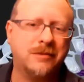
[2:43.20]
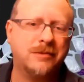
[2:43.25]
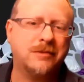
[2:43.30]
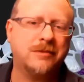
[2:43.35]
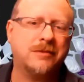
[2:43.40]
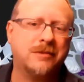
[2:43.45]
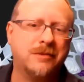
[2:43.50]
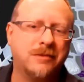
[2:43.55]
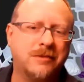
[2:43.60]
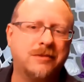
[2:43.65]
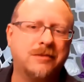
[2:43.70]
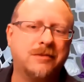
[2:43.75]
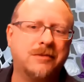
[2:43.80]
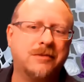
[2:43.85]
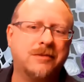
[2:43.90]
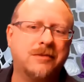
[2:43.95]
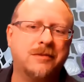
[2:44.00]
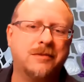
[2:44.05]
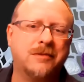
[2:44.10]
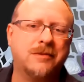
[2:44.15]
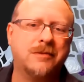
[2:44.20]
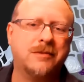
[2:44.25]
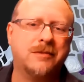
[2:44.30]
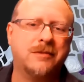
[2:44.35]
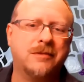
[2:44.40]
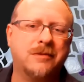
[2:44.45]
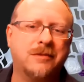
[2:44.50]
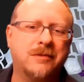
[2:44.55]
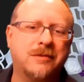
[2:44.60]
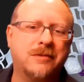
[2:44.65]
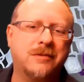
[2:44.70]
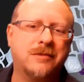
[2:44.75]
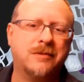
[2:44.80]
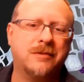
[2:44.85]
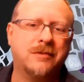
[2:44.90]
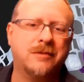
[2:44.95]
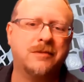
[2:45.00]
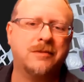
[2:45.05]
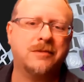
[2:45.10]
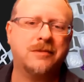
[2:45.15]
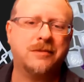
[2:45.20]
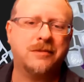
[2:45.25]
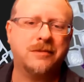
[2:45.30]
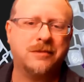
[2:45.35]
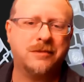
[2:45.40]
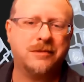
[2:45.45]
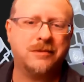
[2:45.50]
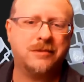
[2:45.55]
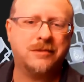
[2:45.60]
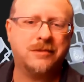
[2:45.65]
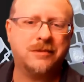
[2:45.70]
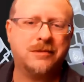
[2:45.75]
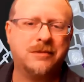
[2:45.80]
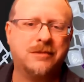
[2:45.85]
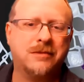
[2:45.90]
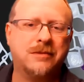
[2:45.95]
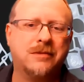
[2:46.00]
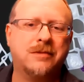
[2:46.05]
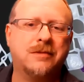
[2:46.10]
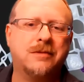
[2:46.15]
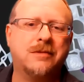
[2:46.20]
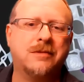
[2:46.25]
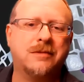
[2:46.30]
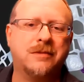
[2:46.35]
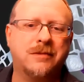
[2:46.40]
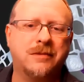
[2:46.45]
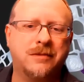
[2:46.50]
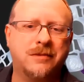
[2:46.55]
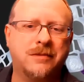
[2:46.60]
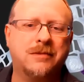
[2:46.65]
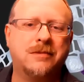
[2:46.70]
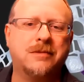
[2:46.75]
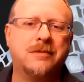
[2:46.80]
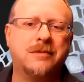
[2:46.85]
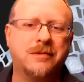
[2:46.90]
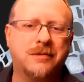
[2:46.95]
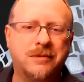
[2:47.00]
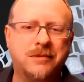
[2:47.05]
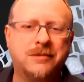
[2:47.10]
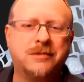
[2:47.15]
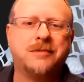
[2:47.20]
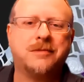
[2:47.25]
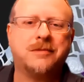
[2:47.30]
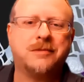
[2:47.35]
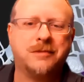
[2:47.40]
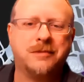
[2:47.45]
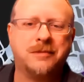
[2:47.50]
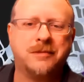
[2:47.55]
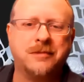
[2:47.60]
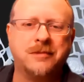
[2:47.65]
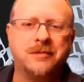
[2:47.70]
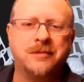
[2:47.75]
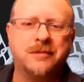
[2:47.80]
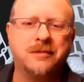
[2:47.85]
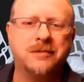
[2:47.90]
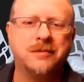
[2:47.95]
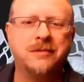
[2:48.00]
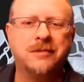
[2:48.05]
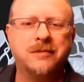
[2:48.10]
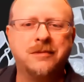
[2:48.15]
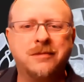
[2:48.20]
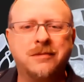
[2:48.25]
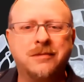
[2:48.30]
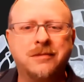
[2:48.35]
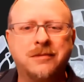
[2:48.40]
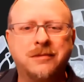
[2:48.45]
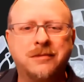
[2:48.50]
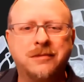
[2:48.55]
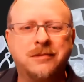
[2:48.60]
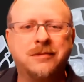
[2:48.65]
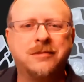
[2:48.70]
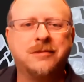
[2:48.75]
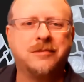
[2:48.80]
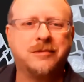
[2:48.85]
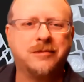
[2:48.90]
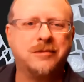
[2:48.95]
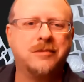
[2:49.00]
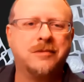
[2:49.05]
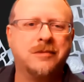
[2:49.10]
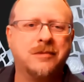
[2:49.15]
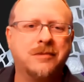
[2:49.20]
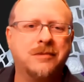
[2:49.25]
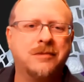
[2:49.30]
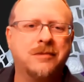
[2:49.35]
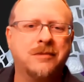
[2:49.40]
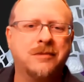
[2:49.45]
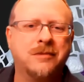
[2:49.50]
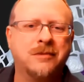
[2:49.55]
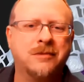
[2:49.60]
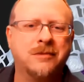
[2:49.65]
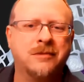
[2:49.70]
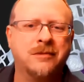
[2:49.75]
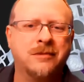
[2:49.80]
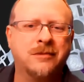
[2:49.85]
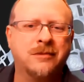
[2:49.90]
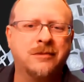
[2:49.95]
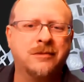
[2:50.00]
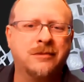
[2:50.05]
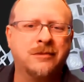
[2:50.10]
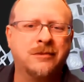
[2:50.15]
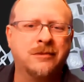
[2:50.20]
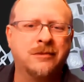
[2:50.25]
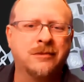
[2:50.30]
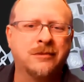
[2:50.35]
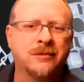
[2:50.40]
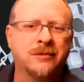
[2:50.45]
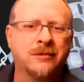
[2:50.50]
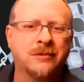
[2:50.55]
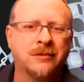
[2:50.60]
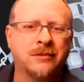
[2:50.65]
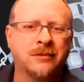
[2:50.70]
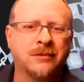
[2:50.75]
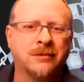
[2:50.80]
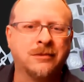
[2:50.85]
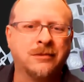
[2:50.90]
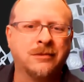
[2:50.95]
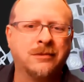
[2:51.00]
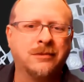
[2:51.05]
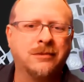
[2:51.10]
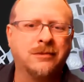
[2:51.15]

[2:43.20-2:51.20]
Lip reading: (not speaking)